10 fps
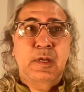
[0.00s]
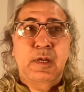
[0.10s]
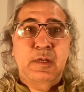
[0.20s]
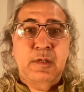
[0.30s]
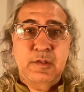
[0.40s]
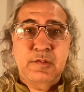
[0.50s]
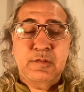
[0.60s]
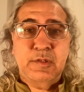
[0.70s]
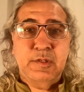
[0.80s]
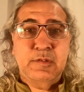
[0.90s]
and
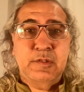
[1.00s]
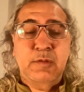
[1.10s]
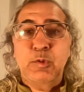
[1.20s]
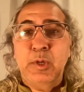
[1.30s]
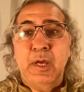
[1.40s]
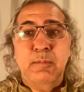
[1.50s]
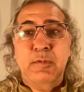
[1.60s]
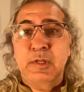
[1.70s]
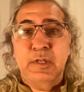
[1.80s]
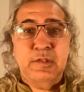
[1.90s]
histories and
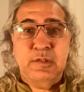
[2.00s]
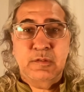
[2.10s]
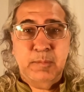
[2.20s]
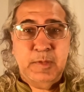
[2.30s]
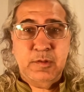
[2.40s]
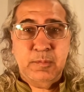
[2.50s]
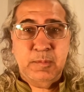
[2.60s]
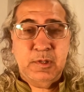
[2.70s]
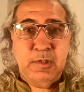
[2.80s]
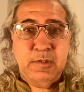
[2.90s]
vocabularies of
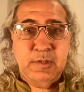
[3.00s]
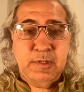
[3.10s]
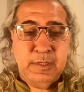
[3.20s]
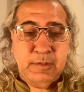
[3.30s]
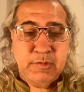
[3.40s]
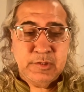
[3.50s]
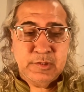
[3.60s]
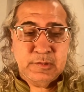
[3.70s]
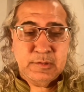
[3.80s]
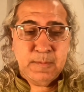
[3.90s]
metropolitan
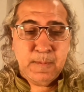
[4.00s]
languages.